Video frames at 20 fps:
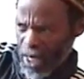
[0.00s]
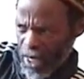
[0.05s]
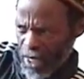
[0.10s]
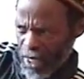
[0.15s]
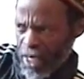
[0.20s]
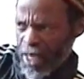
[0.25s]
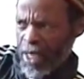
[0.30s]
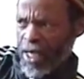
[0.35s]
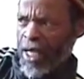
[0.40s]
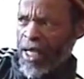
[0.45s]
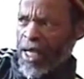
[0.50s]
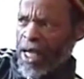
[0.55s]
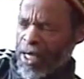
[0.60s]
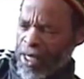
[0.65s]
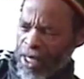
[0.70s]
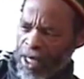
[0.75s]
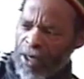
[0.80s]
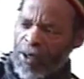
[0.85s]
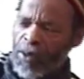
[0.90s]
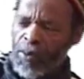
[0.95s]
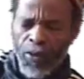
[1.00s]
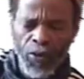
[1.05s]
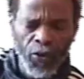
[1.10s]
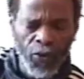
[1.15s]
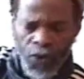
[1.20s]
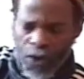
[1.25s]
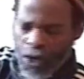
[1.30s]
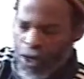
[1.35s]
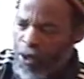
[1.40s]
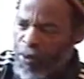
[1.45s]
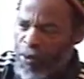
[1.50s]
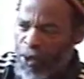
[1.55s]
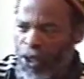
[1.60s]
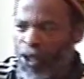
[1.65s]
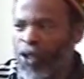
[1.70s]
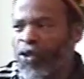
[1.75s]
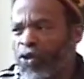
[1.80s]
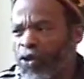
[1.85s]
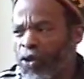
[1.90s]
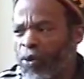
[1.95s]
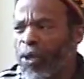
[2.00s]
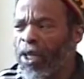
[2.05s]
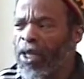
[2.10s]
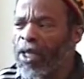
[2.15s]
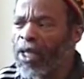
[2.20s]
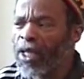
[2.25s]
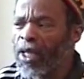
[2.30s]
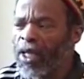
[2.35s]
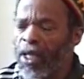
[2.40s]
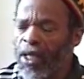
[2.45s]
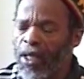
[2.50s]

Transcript: Things like that is very much instrumental.